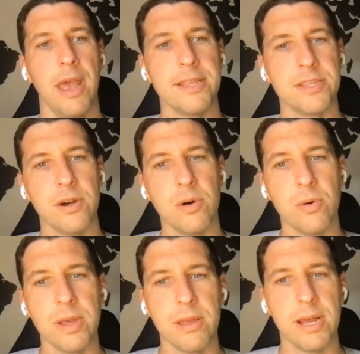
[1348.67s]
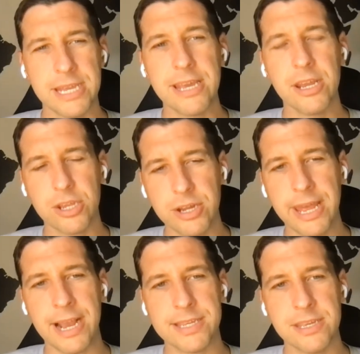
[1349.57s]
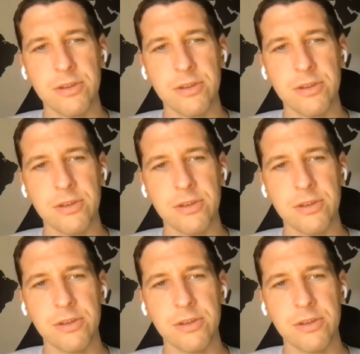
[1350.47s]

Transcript: And so to get a good exit,